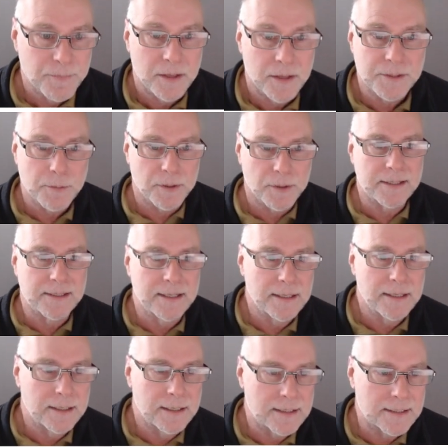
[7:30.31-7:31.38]
And so, what they
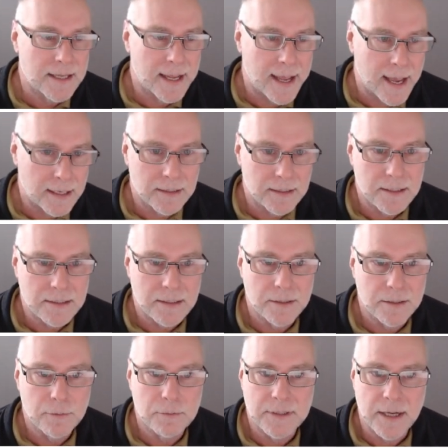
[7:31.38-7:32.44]
did is they added this
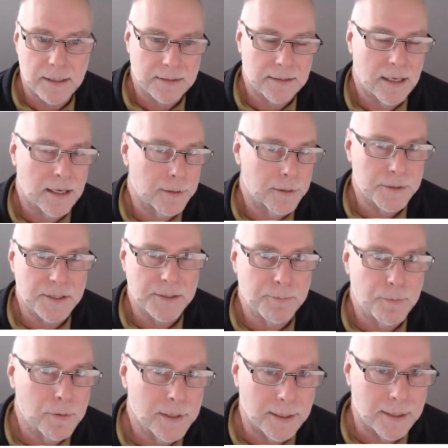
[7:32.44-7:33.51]
little ducktail
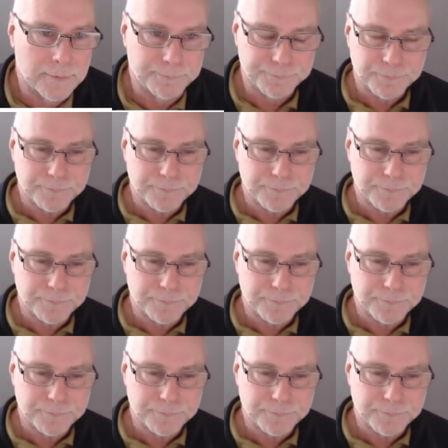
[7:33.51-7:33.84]
spoiler.